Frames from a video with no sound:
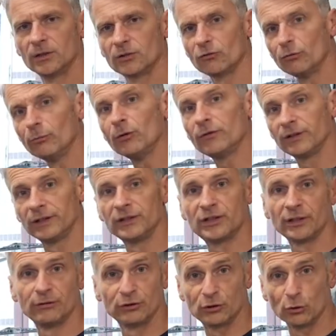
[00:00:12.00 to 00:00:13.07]
To remove the
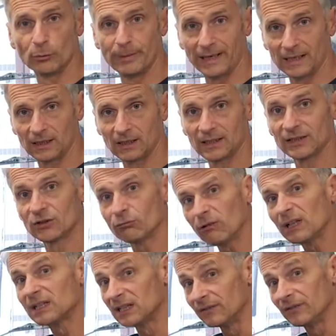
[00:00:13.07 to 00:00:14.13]
interior door panel, it's a
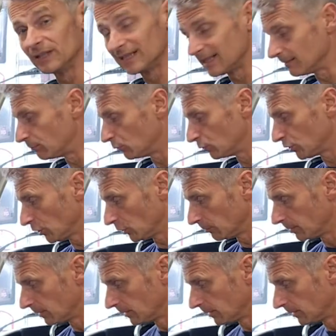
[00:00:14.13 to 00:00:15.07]
relatively simple job.